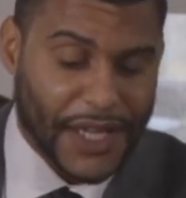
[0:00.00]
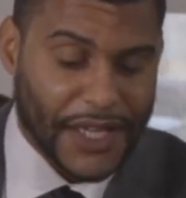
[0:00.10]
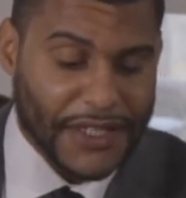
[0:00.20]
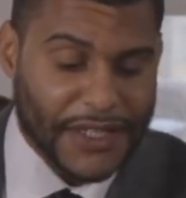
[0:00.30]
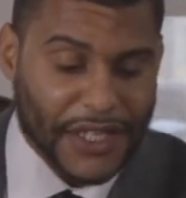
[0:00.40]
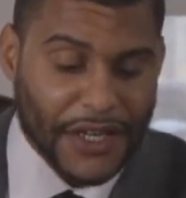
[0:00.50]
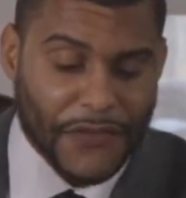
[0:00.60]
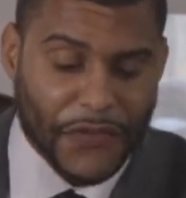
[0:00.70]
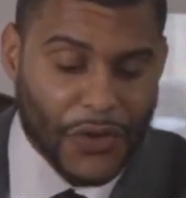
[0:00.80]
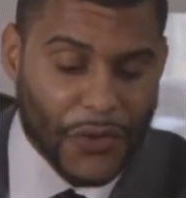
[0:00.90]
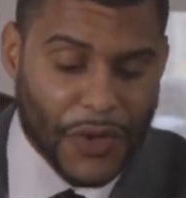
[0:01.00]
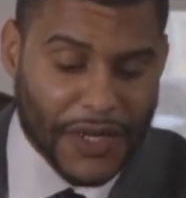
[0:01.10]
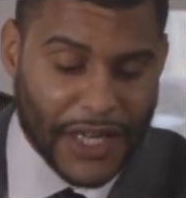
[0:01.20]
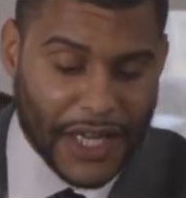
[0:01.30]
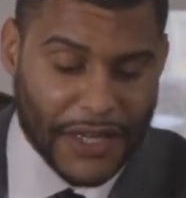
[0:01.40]
Instead of
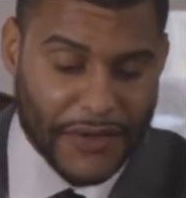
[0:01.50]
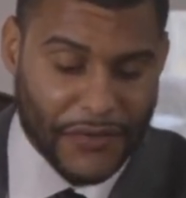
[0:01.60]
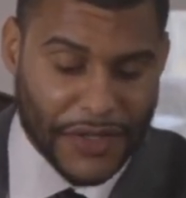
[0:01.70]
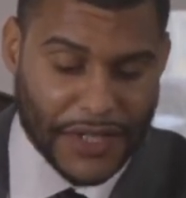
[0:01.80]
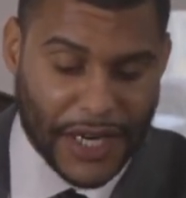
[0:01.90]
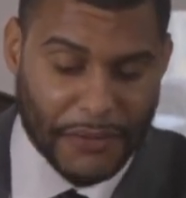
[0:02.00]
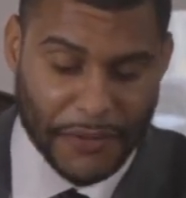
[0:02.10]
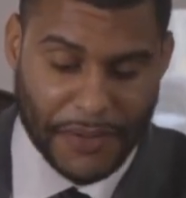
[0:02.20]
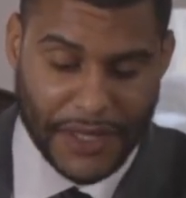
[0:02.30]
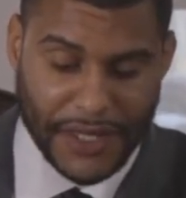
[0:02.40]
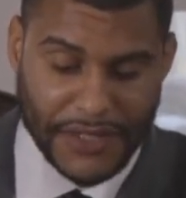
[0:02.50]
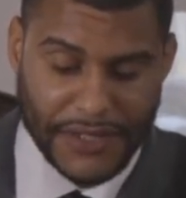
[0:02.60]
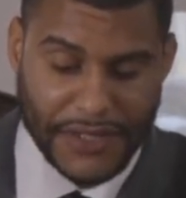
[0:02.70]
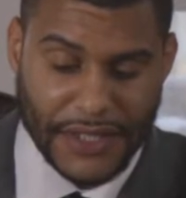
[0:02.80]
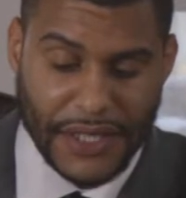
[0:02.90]
401k retirement
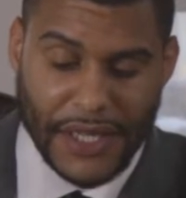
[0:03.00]
plans,